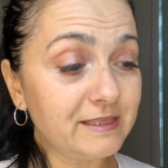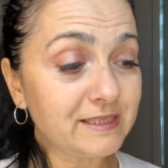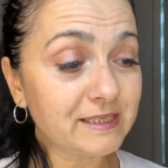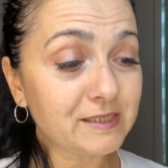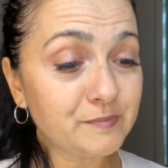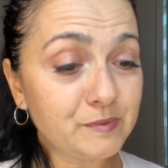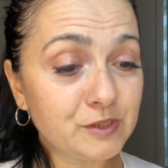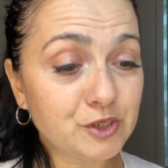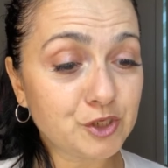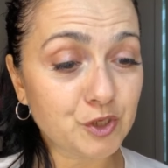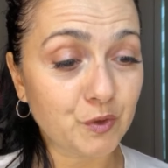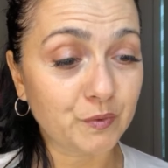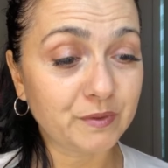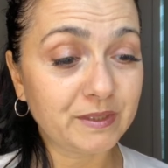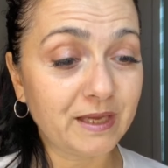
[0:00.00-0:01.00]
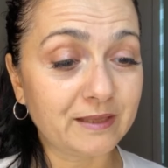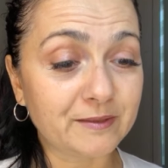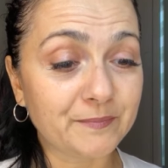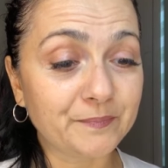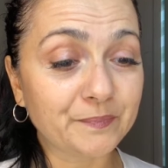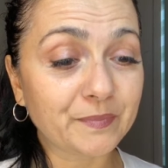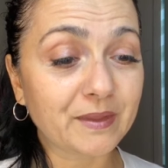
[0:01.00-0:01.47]
And it has been
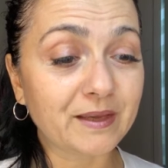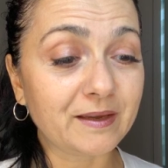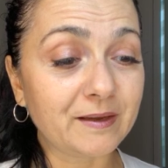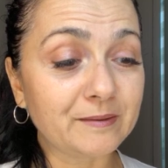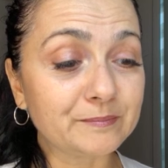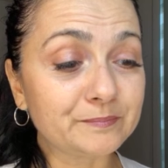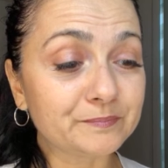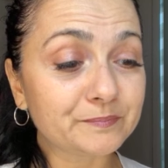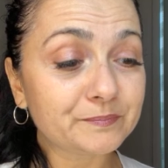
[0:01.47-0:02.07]
shown that